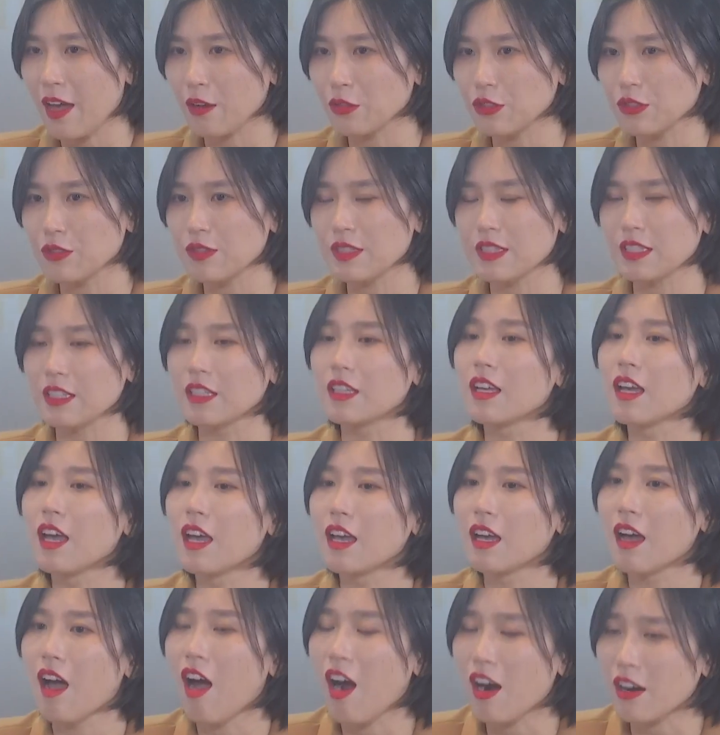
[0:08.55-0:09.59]
do you see
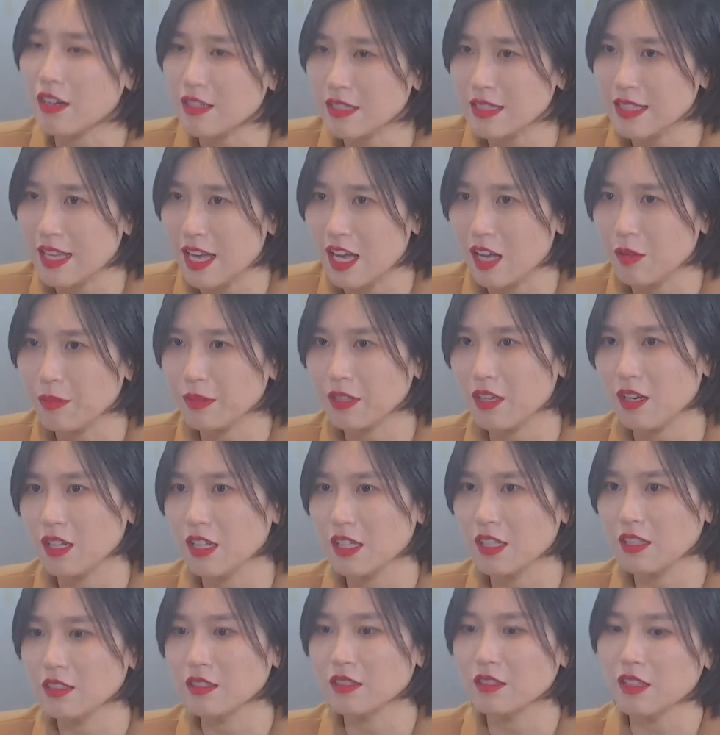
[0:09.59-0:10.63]
RCEP
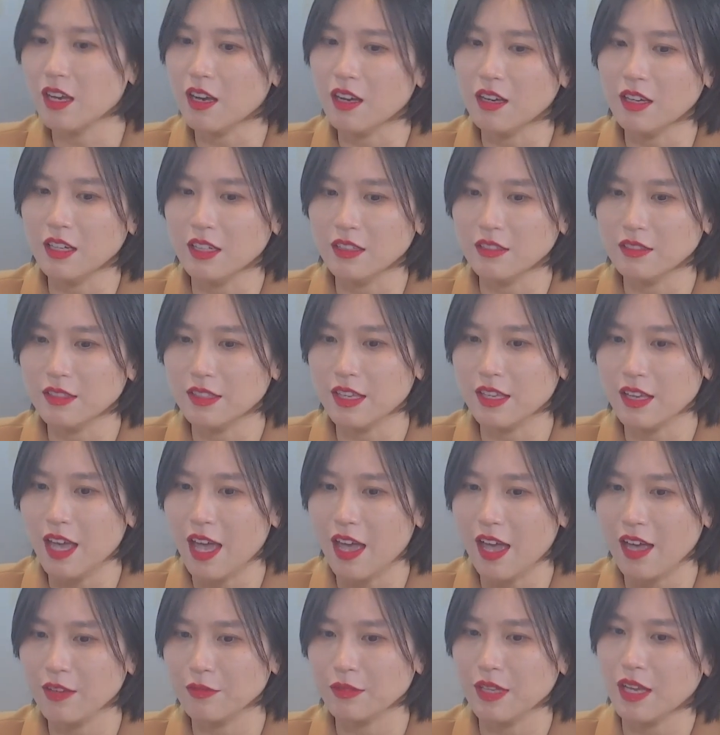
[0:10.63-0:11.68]
going
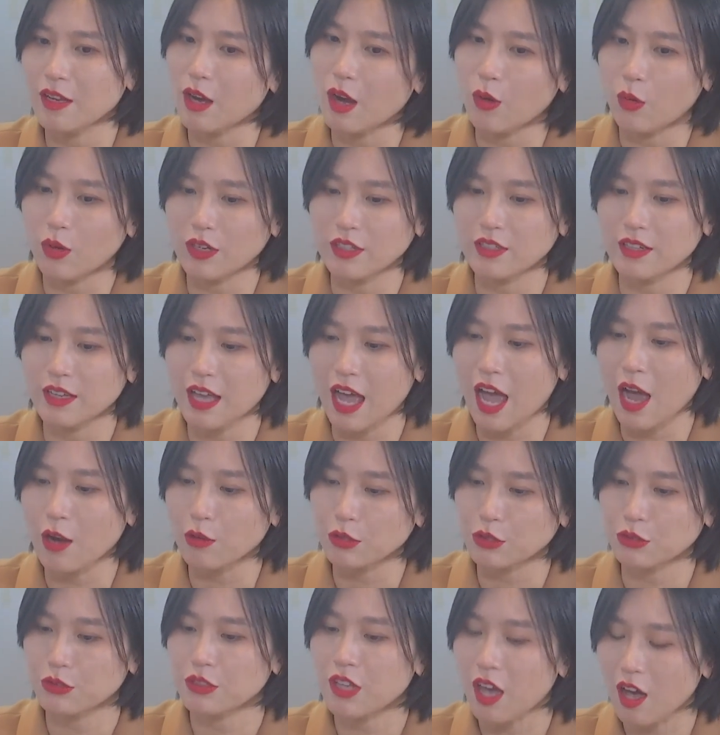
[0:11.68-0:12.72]
to, uh, or
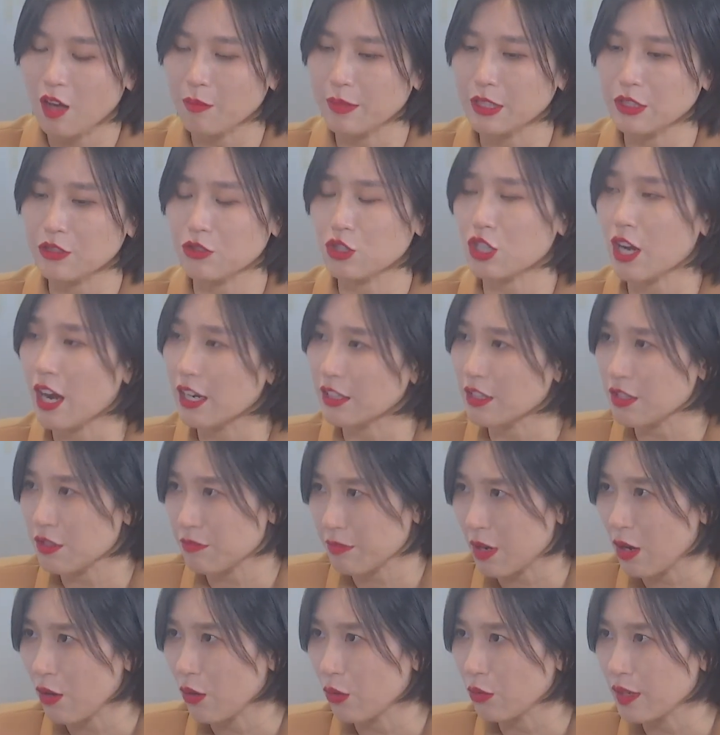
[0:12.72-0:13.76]
how do you comment on
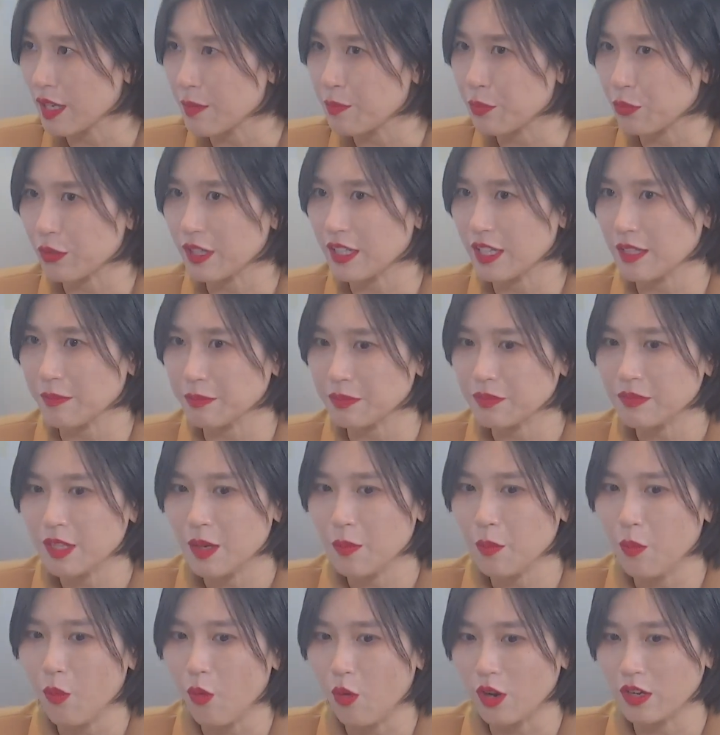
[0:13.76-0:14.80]
China's role in bringing
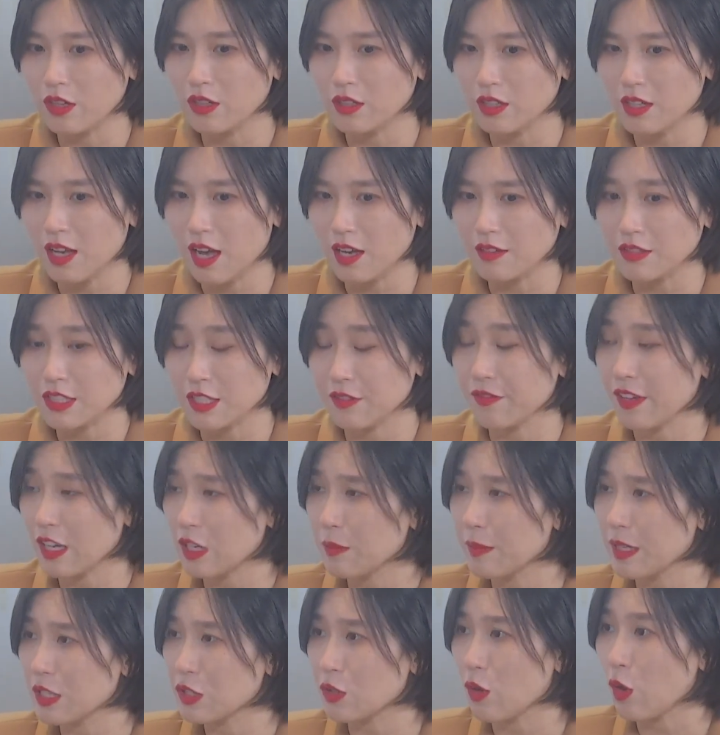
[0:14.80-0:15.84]
more uh,
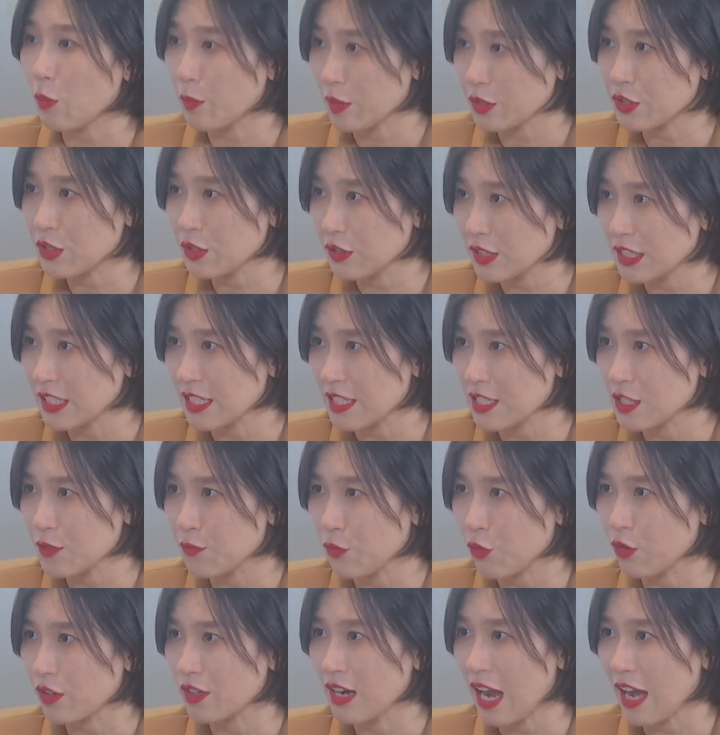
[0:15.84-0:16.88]
development opportunities
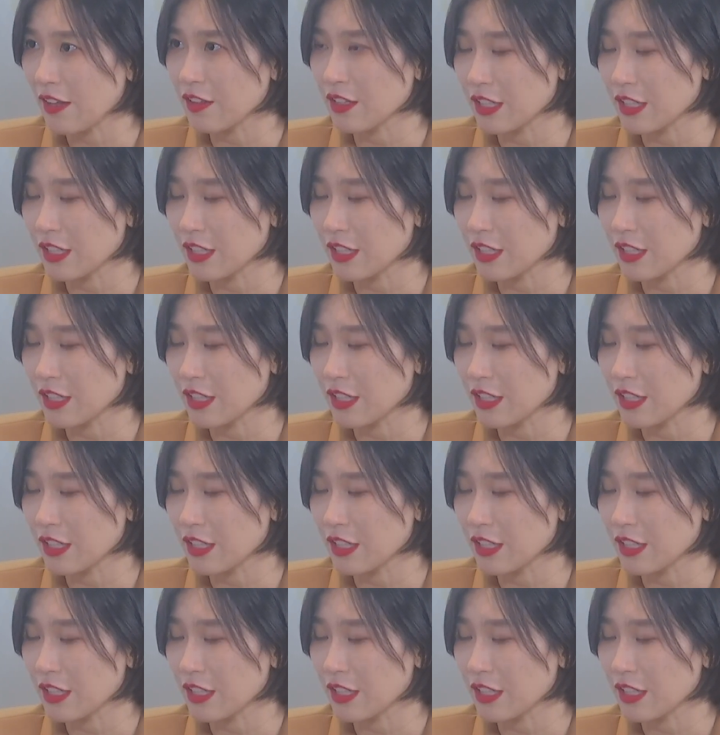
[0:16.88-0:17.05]
for other